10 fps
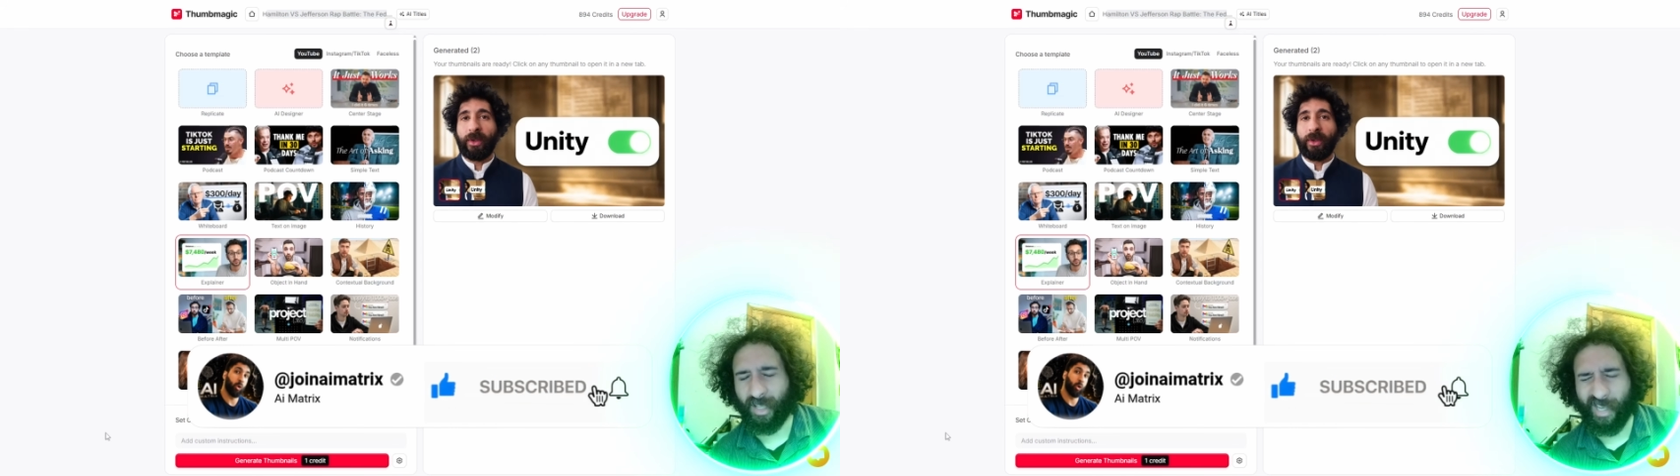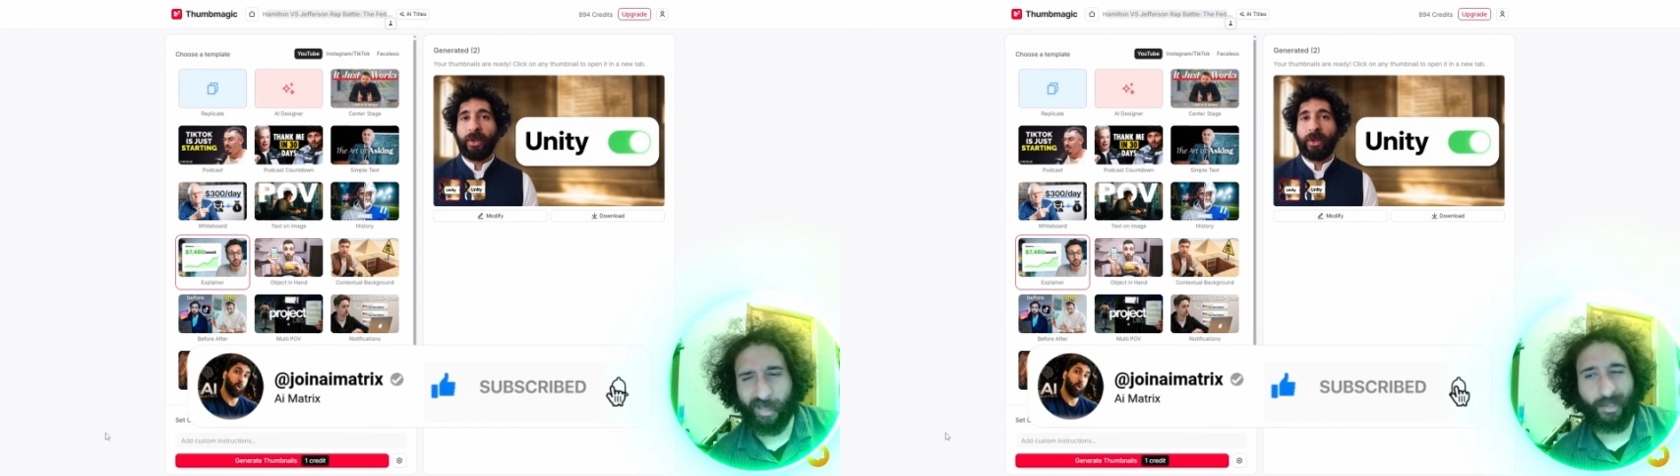
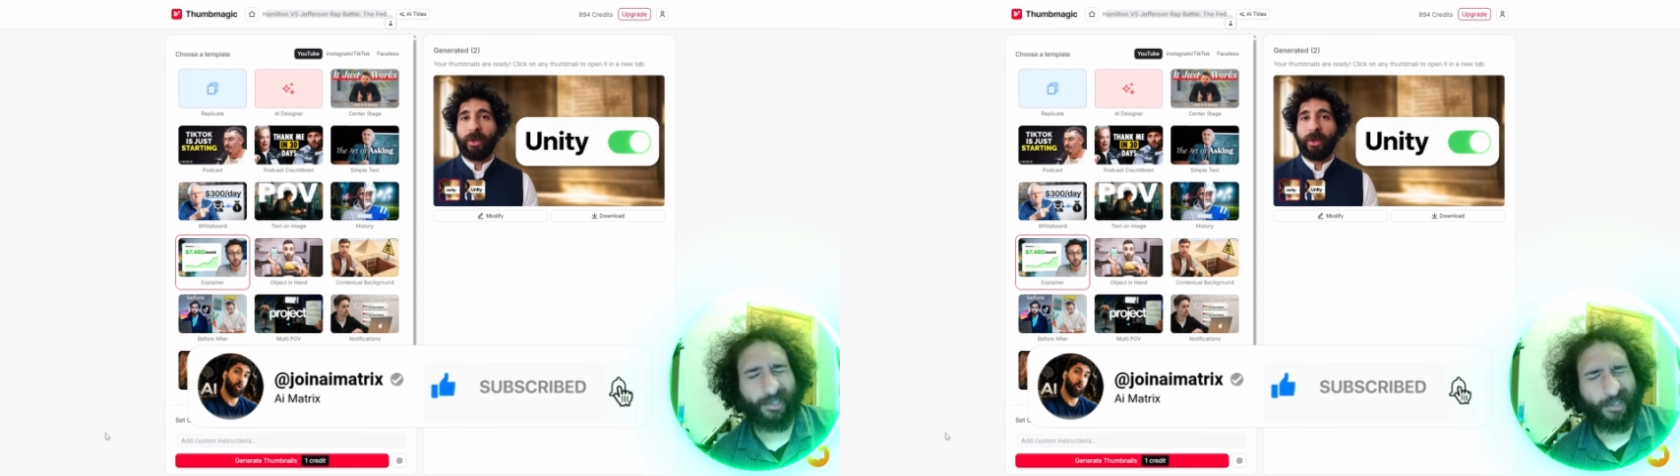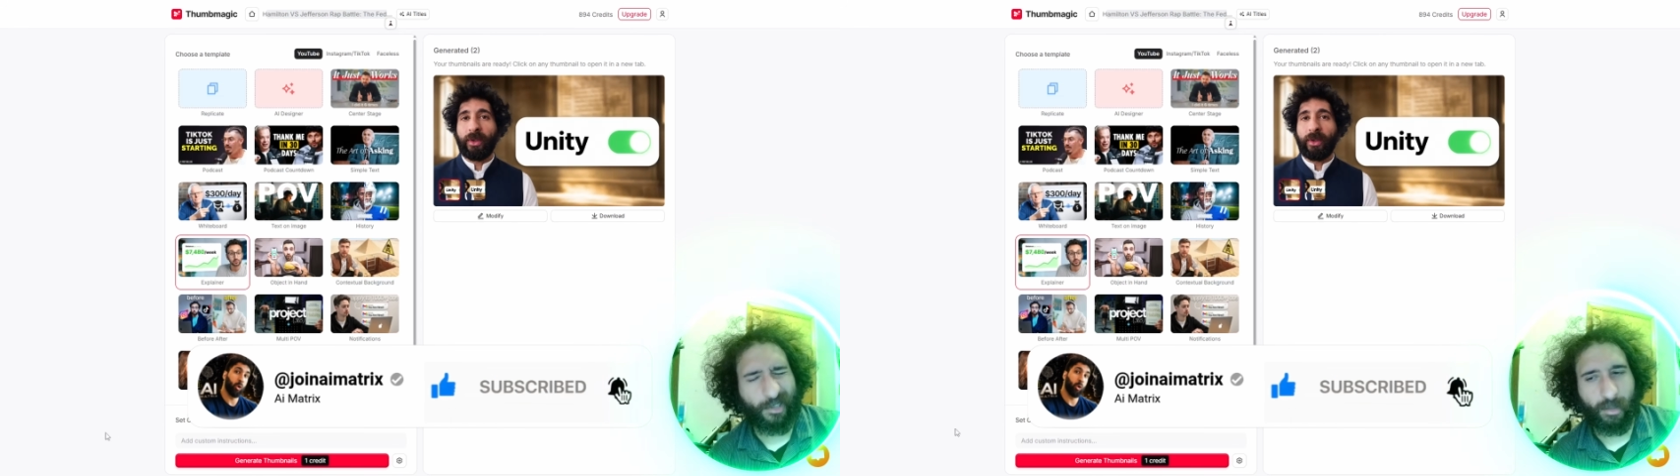and
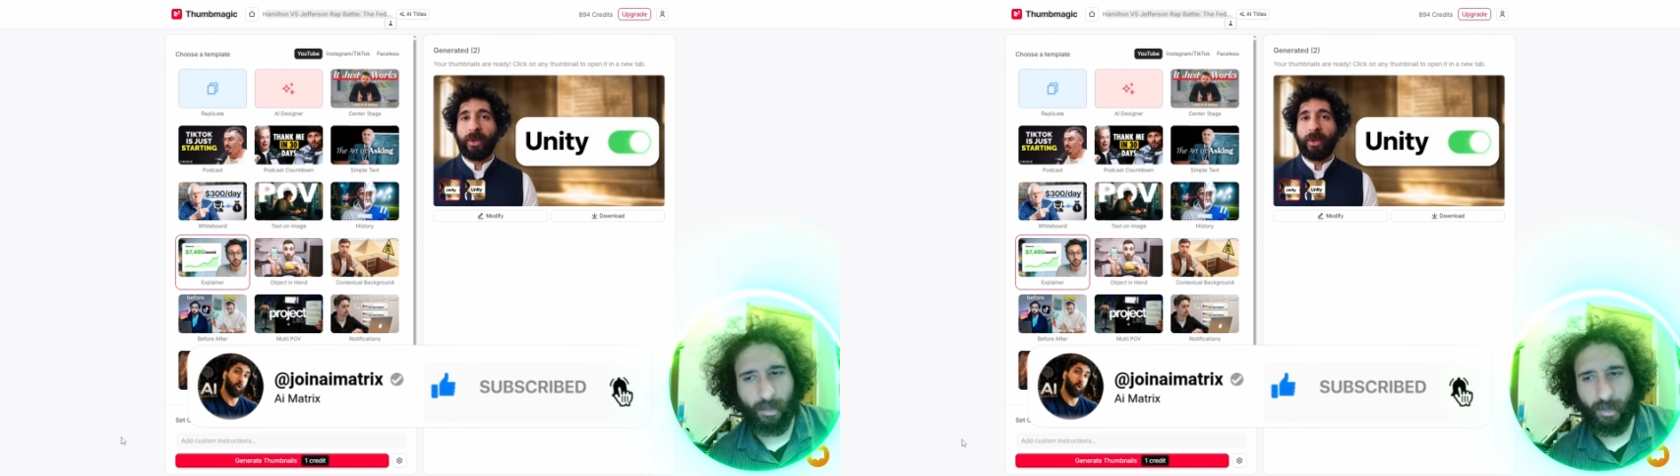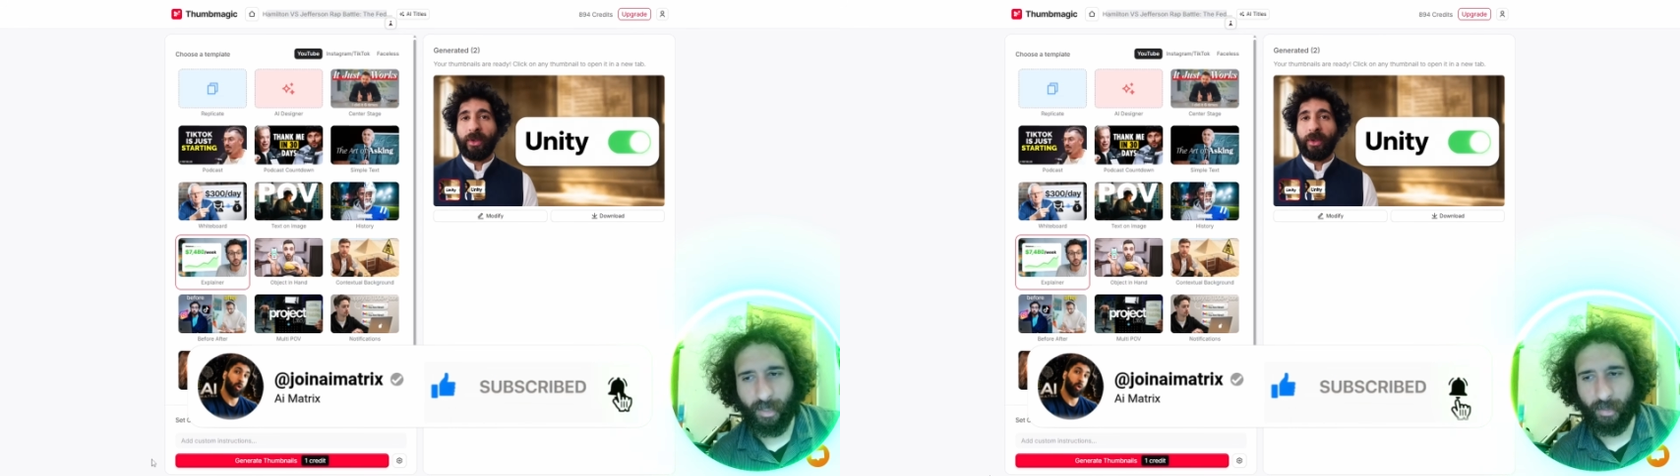
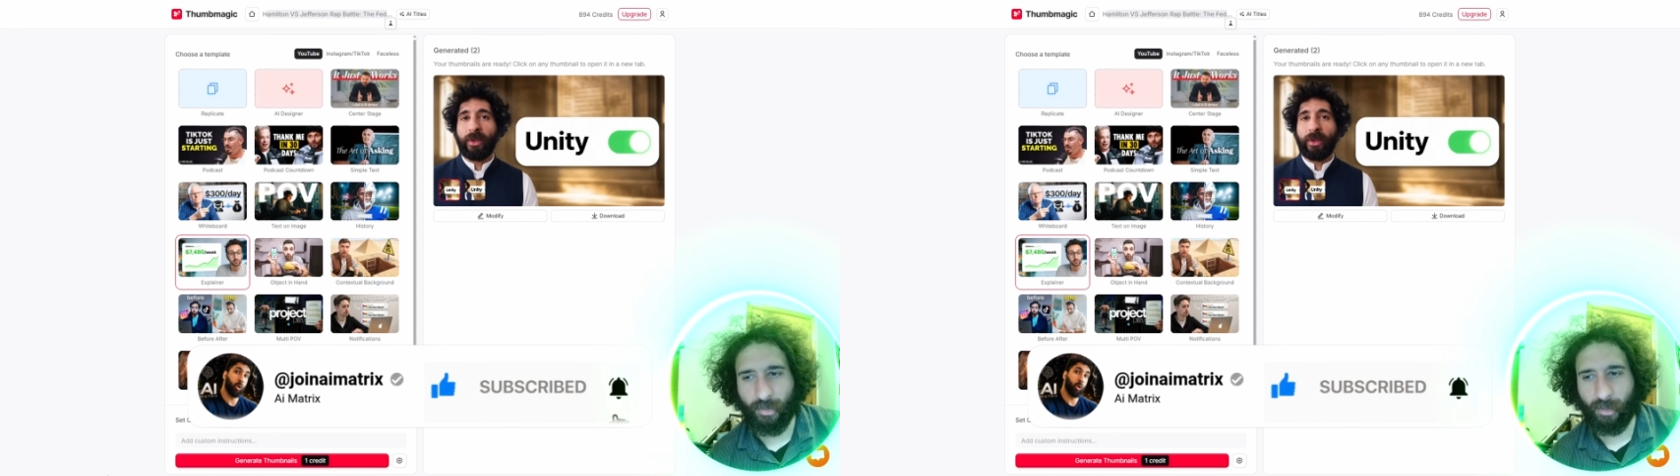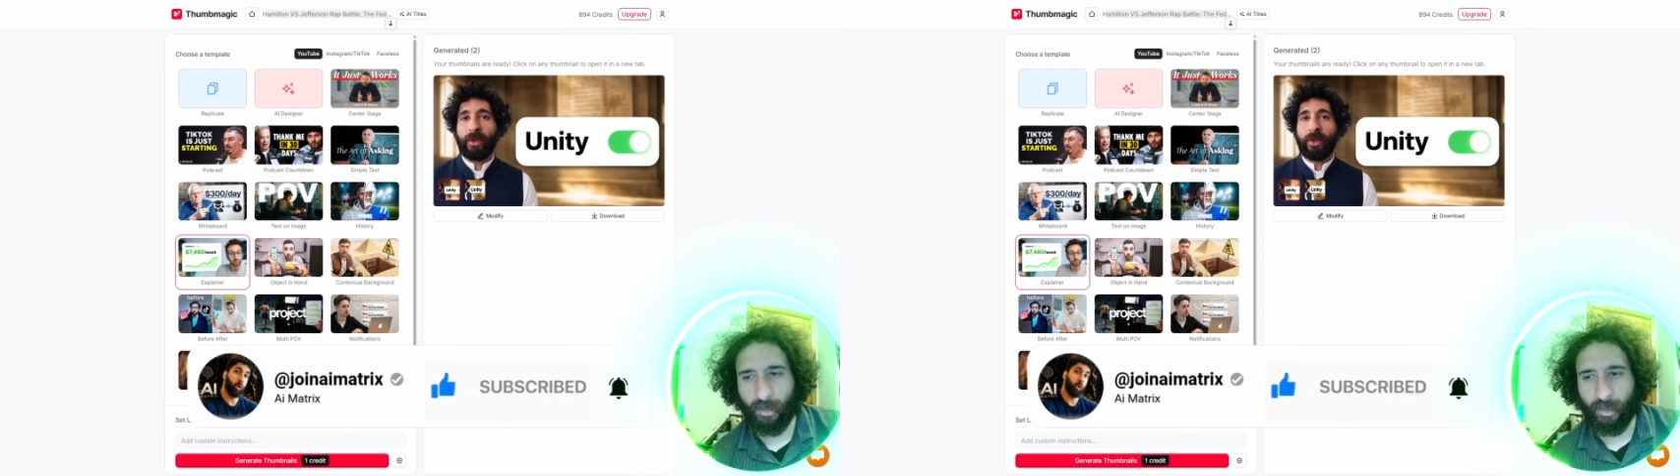catch
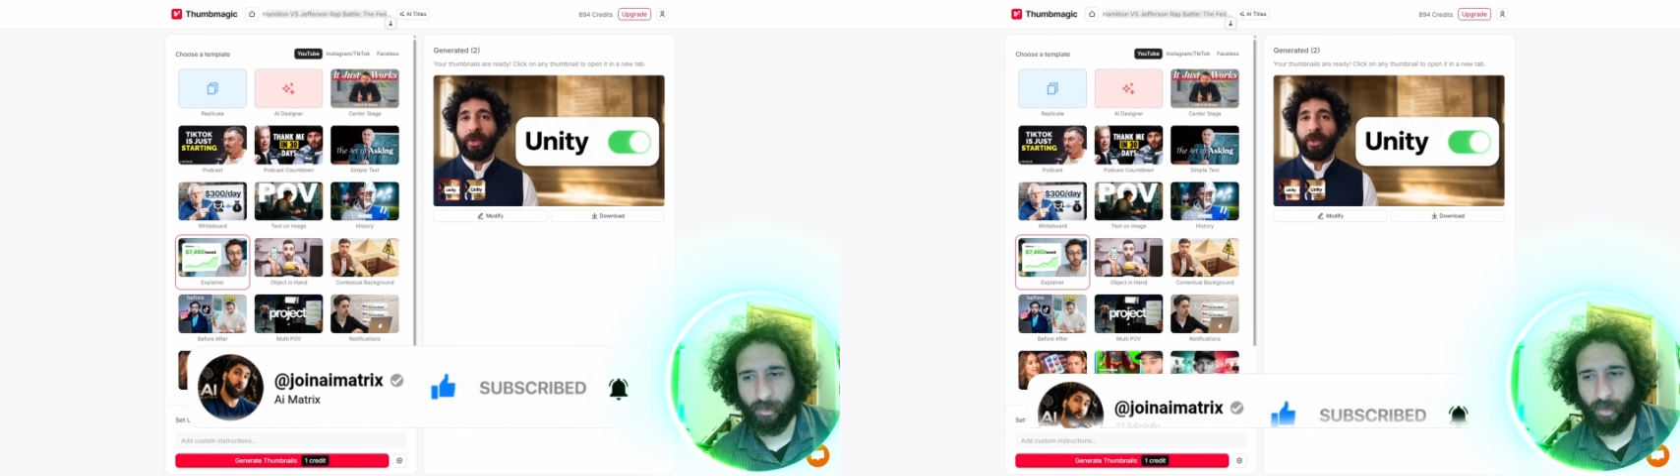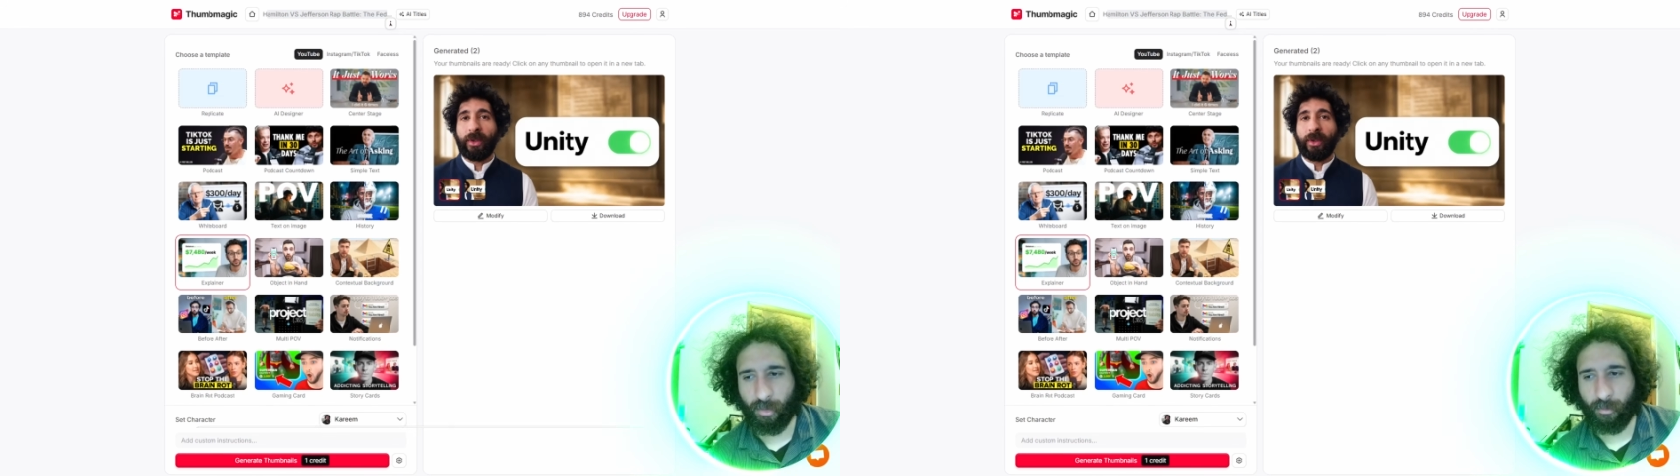you in the next one.